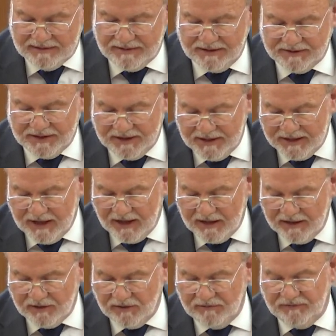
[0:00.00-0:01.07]
that the
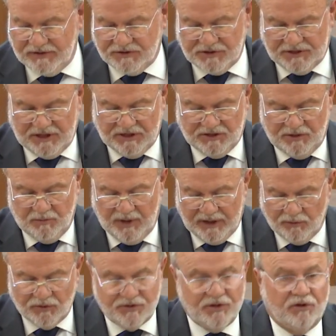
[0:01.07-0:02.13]
denial of visitation may
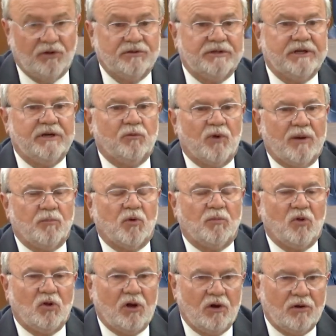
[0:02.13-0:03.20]
result in
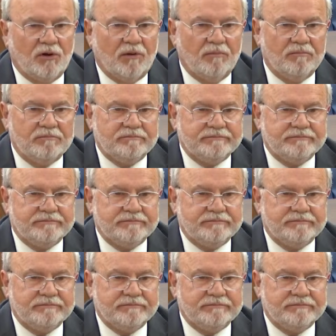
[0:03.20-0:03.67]
irreparable harm.